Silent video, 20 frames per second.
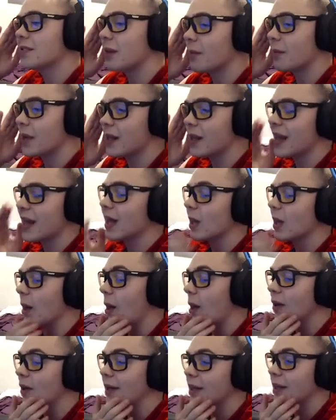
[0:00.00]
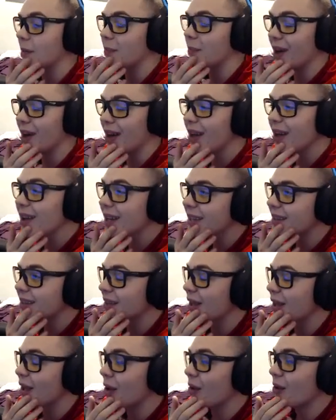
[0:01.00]
give somebody that long in the
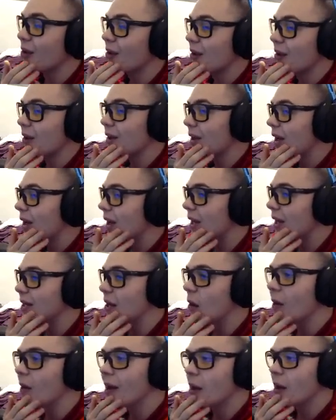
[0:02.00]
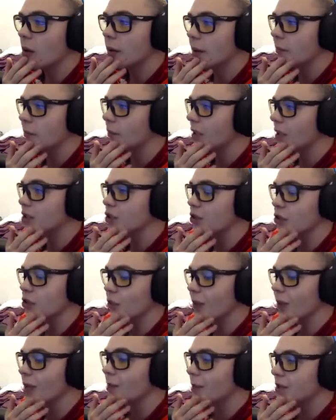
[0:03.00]
pocket, though? I know I only
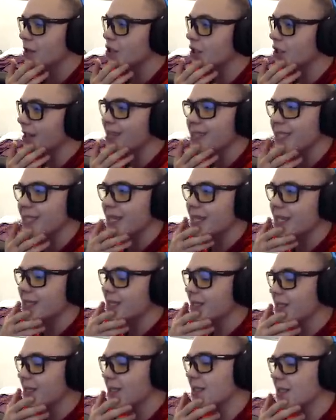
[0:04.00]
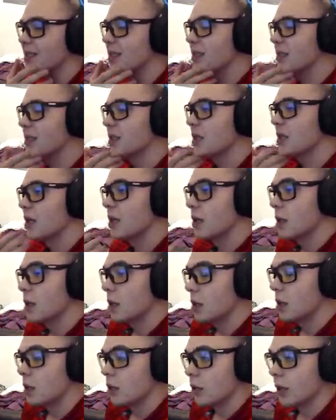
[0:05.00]
rushed 3, but Jesus.
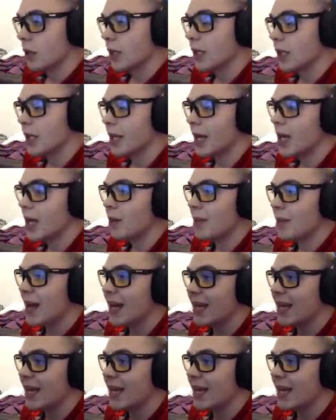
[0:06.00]
They're going to cut